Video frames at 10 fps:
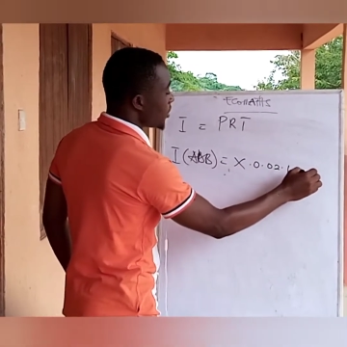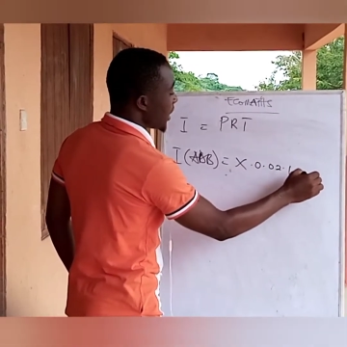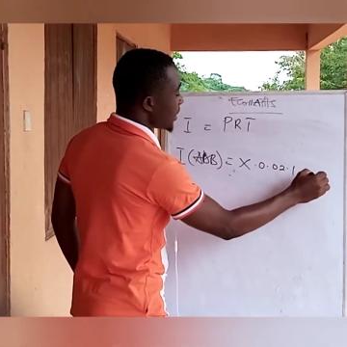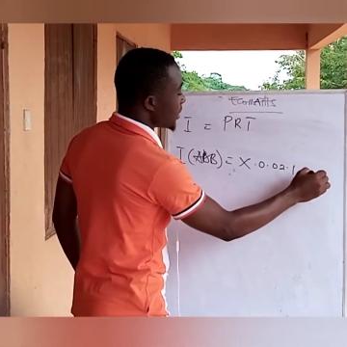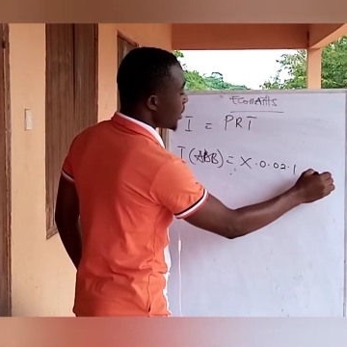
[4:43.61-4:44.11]

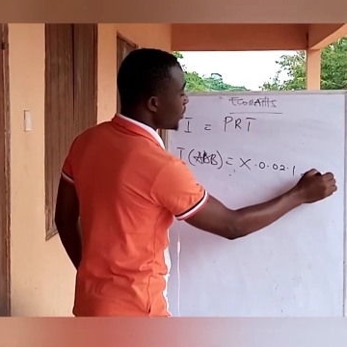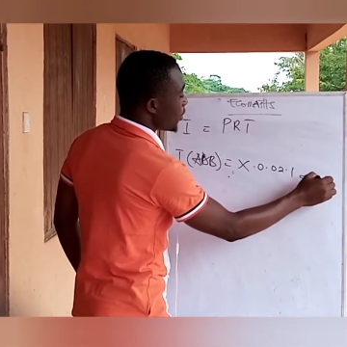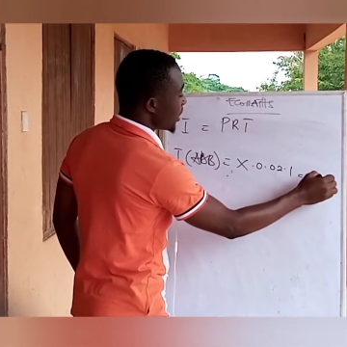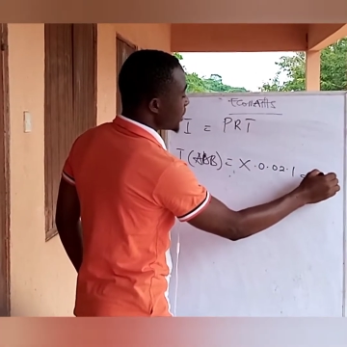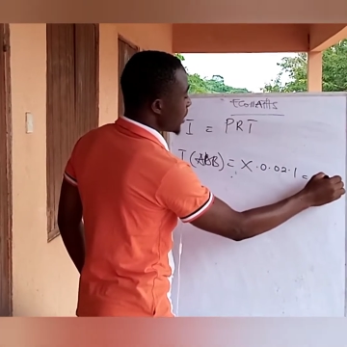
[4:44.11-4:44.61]
get
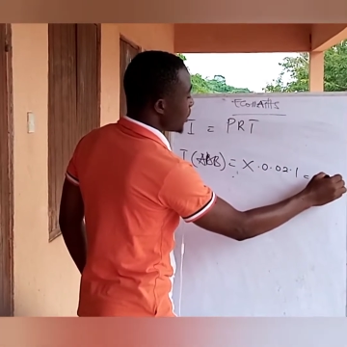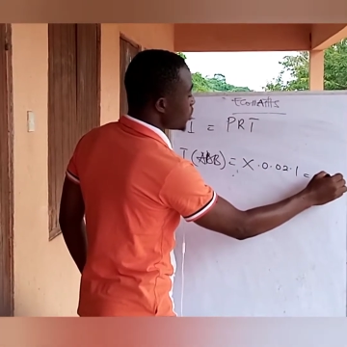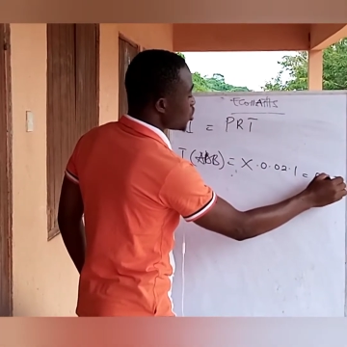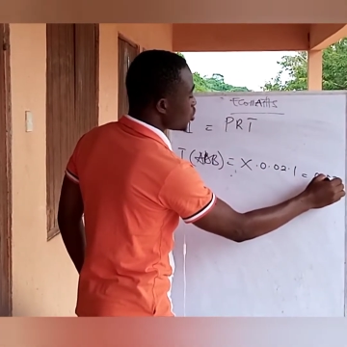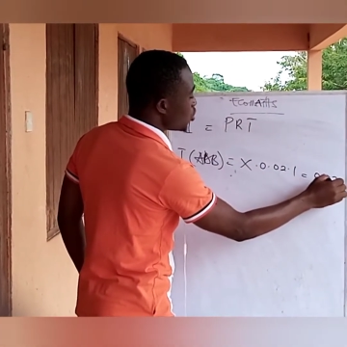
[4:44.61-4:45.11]

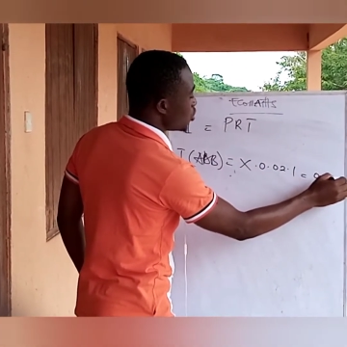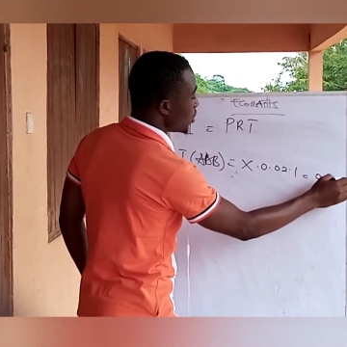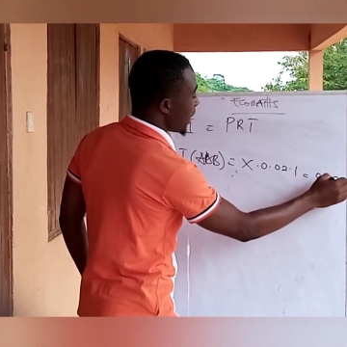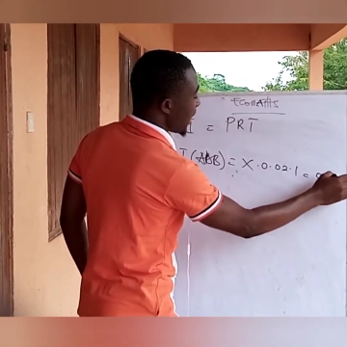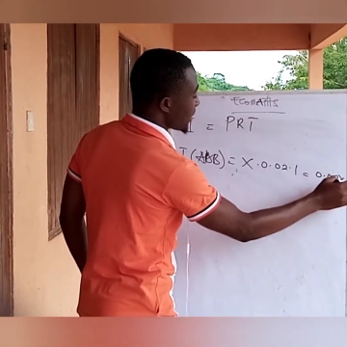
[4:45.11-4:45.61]

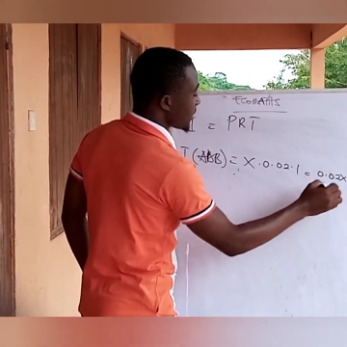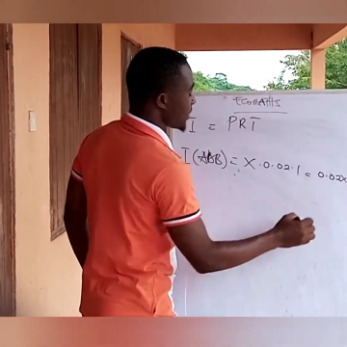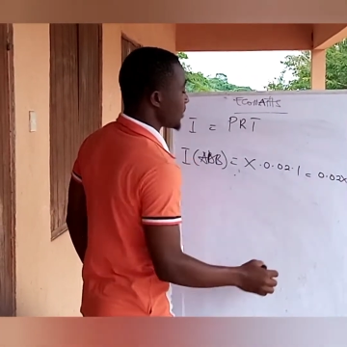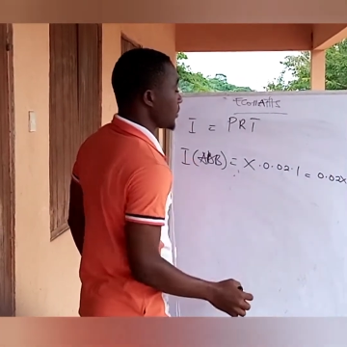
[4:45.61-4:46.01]
0.02x.